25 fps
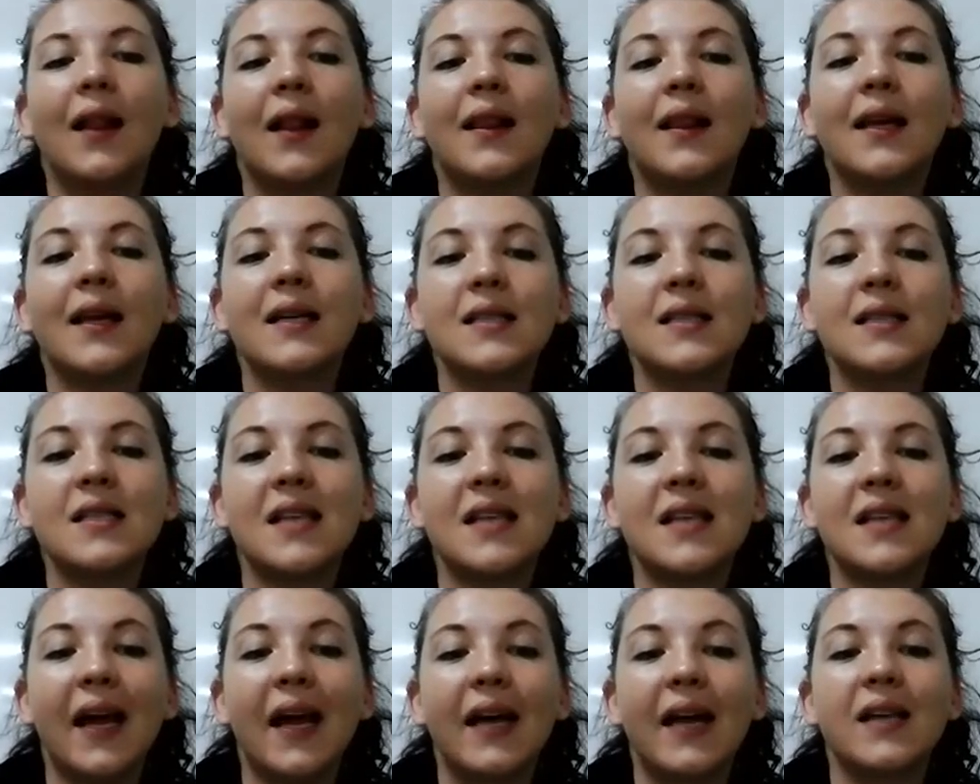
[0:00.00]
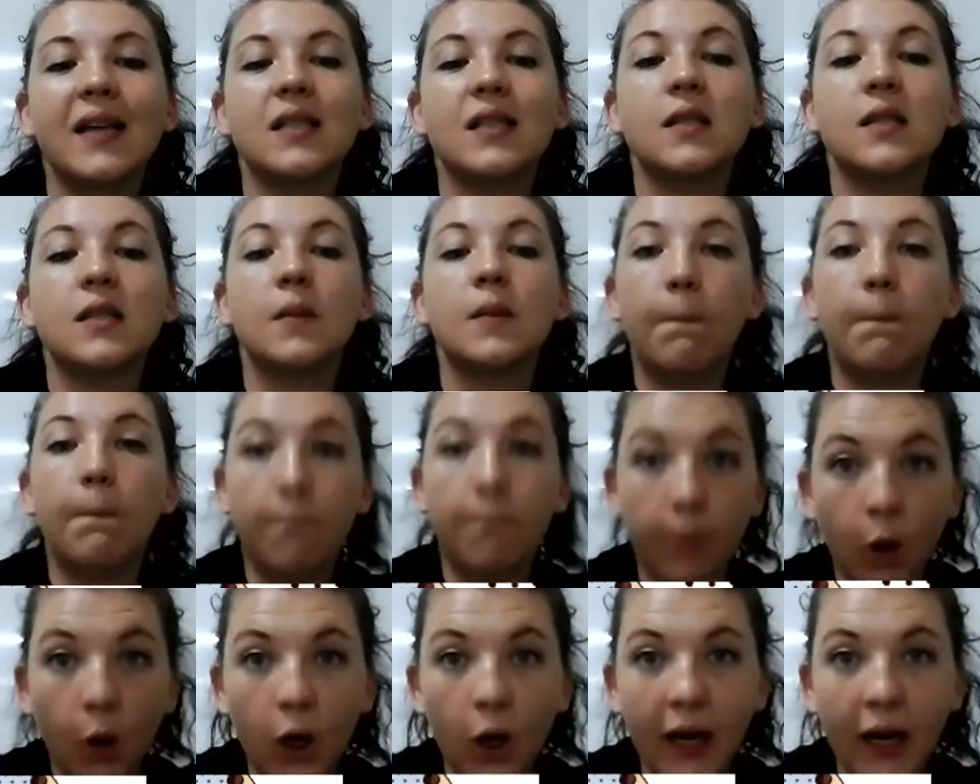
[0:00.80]
This is
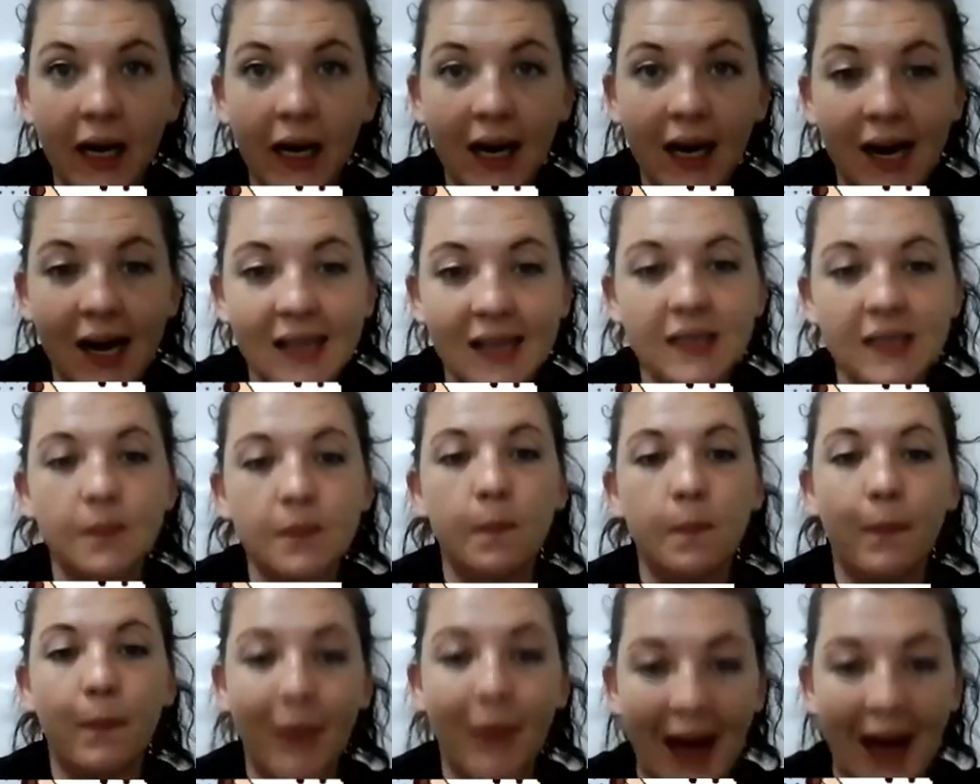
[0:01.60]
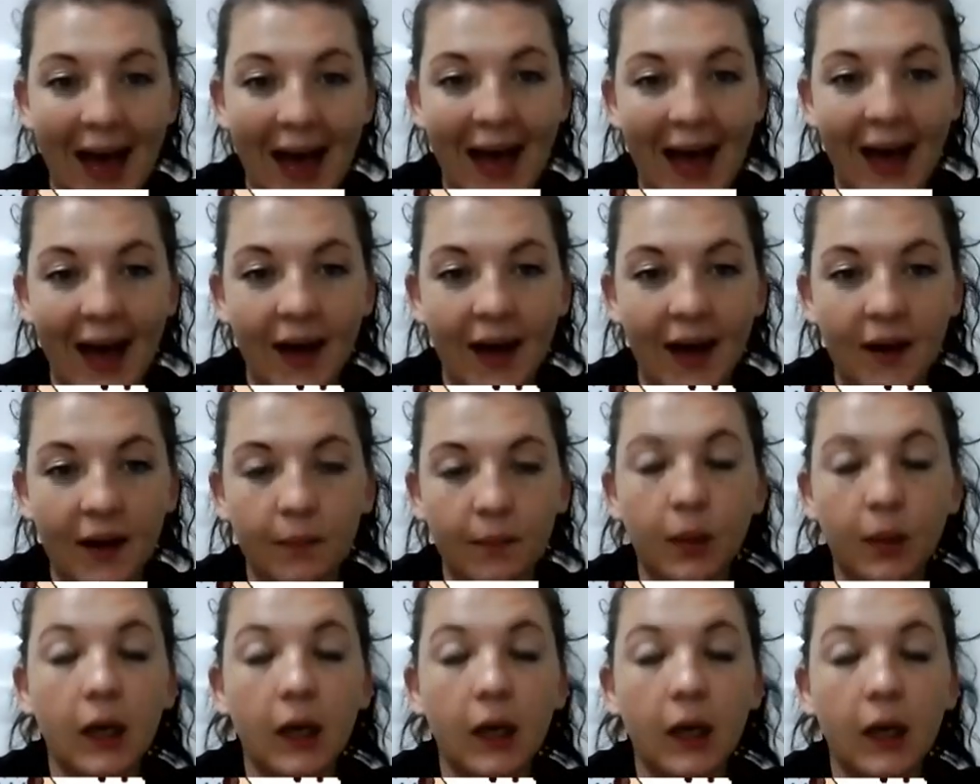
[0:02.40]
Bolika's bag.
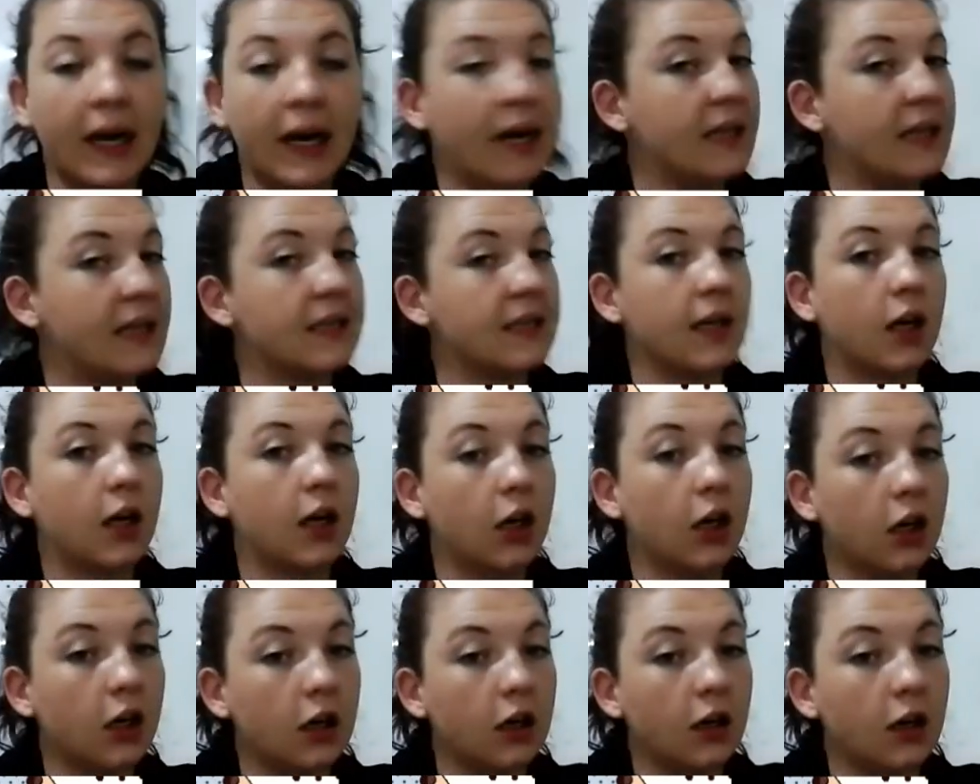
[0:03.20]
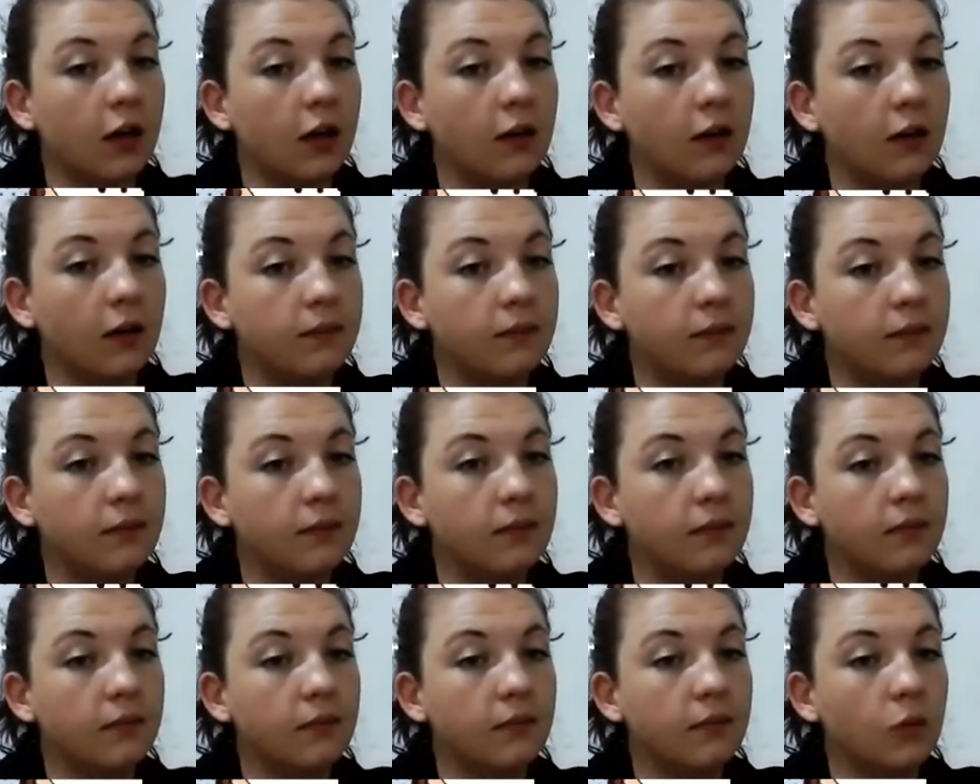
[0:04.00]
Bolika is a girl,
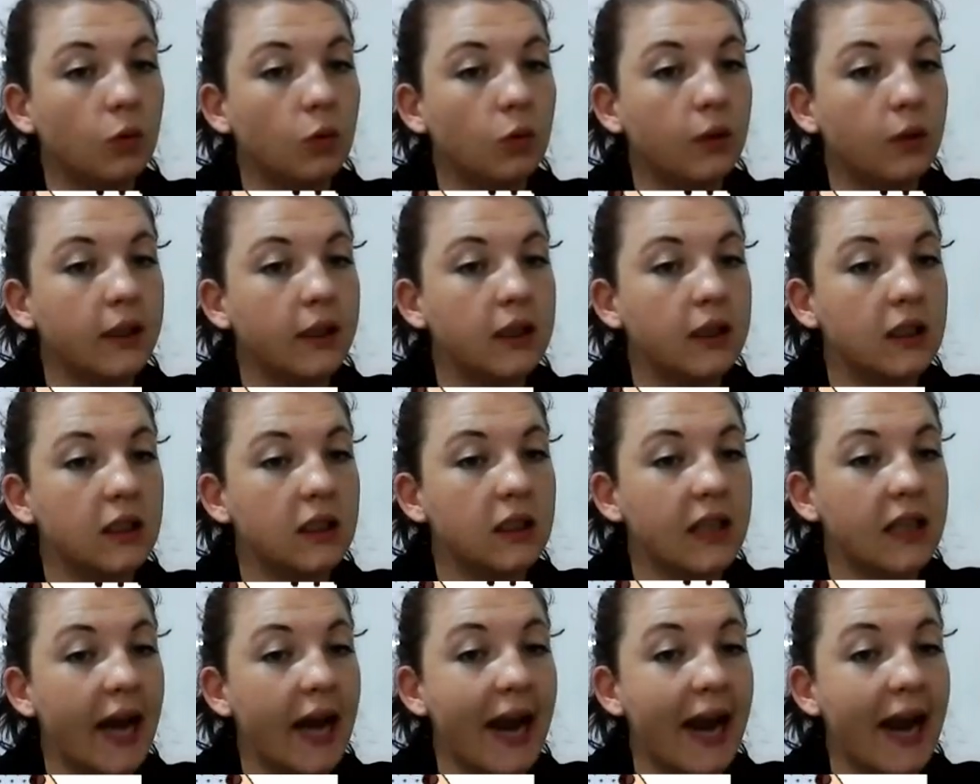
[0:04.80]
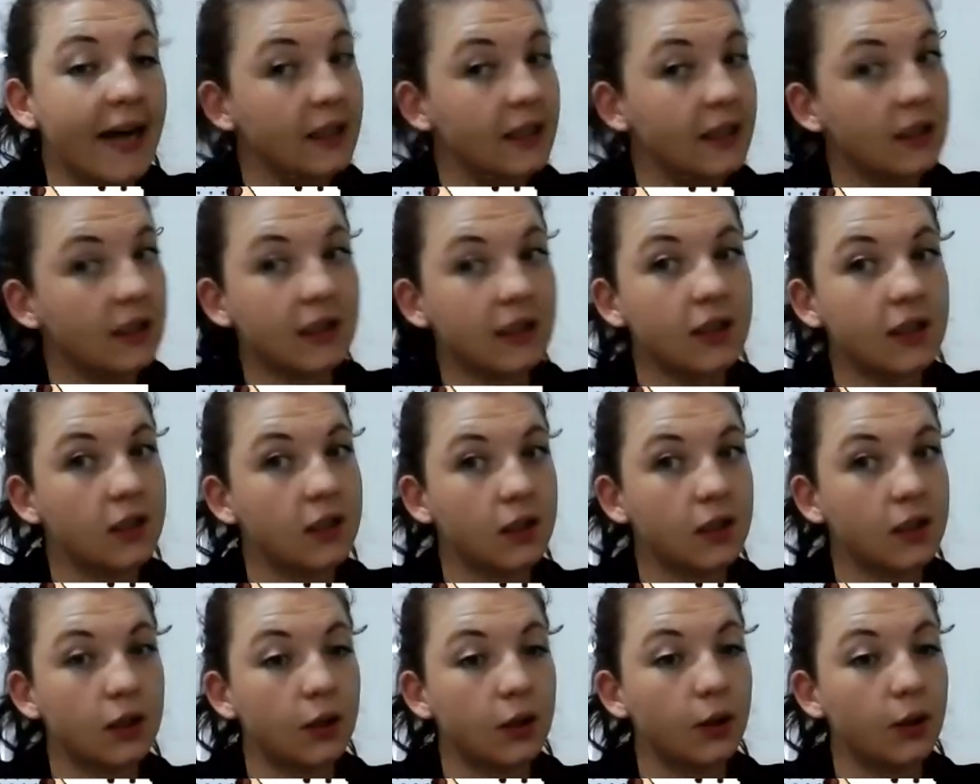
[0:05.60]
which
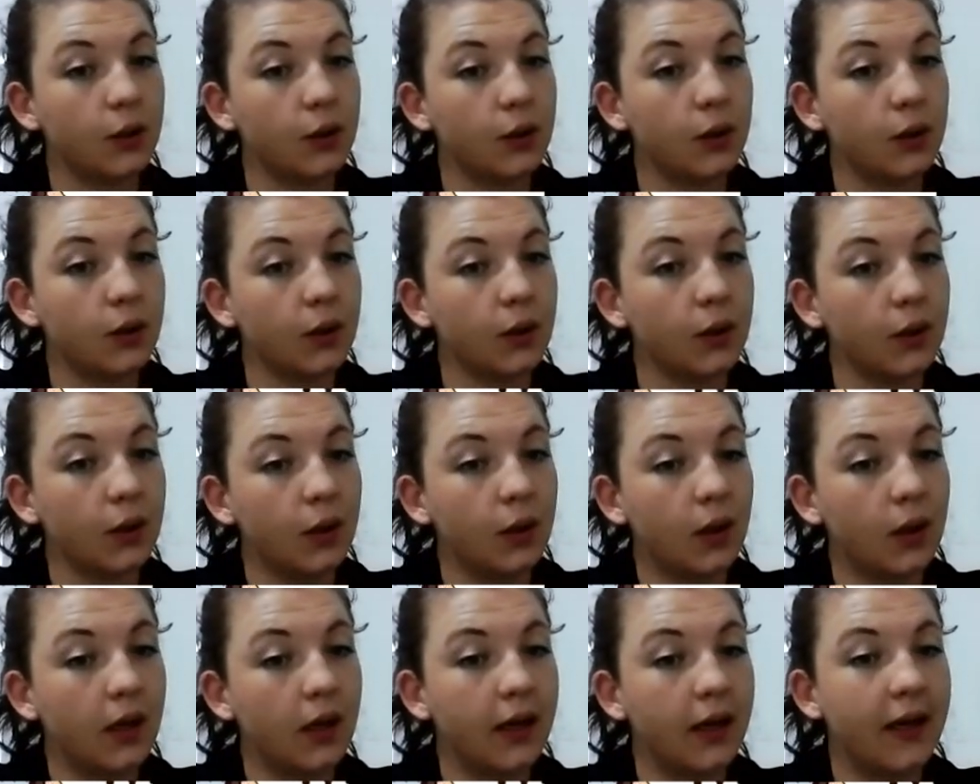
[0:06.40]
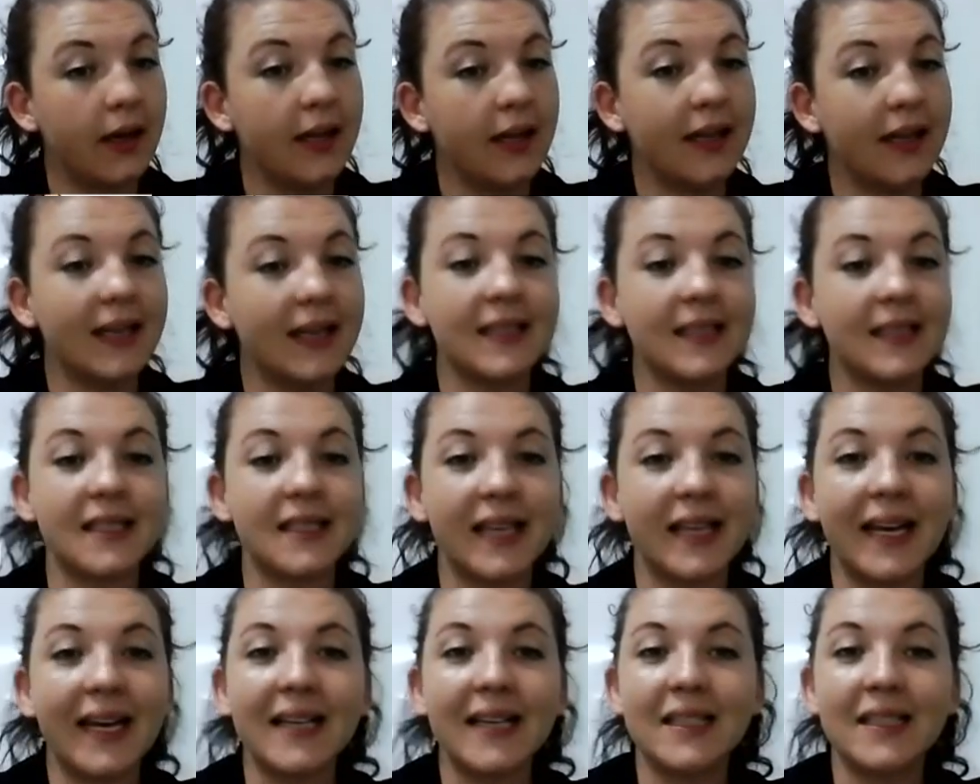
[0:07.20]
changes to this
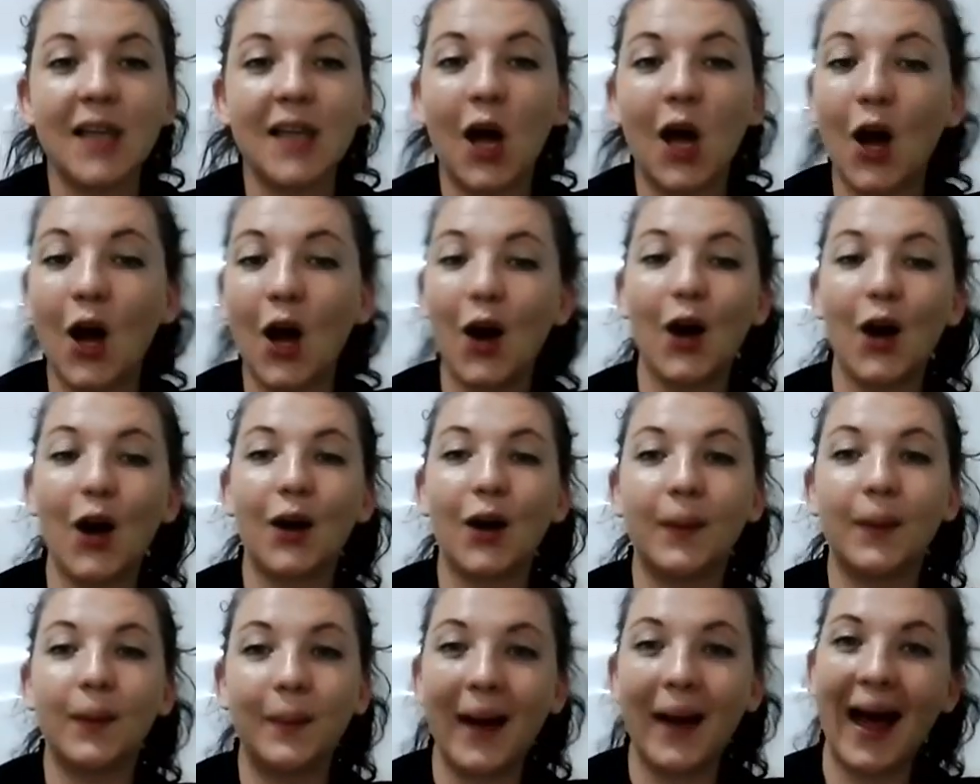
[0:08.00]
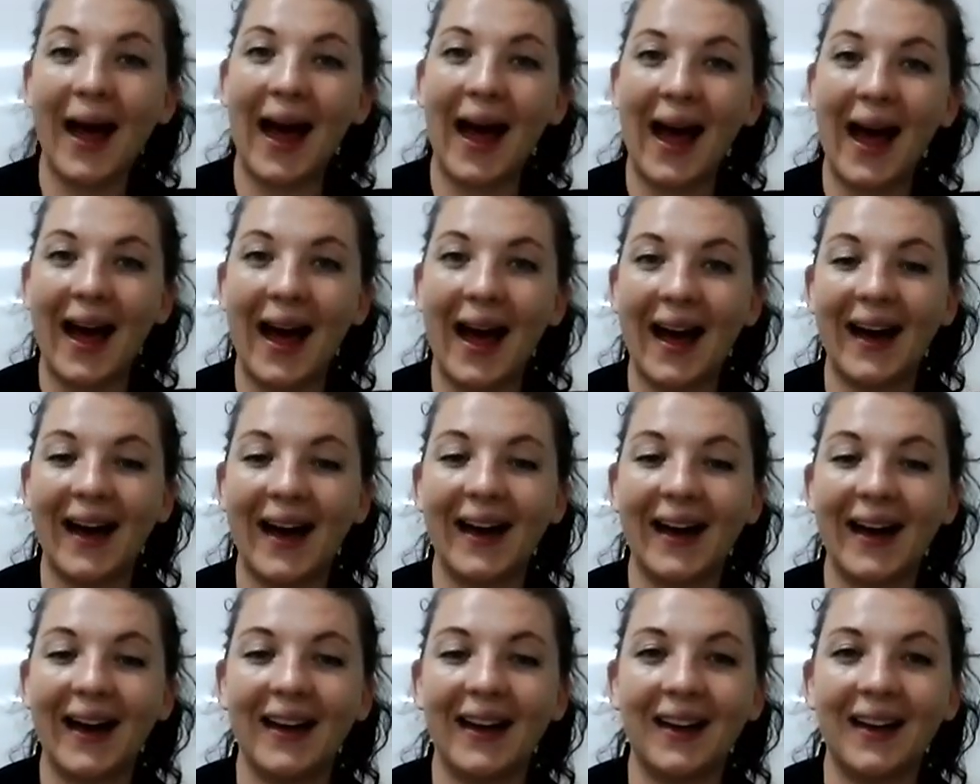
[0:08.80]
is her
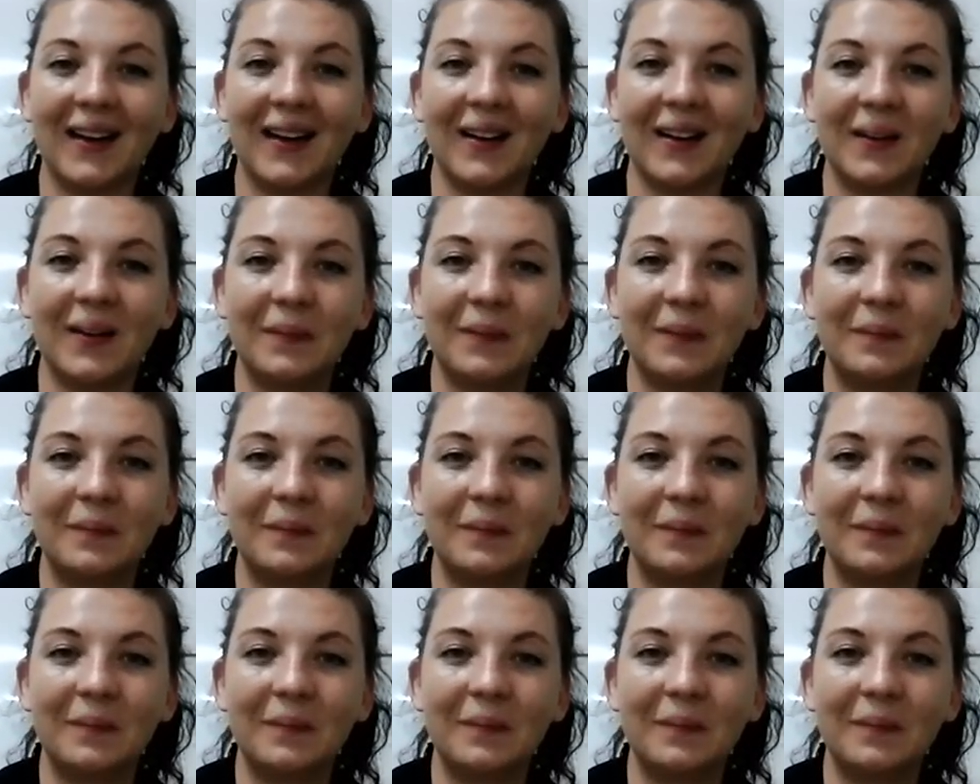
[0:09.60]
bag.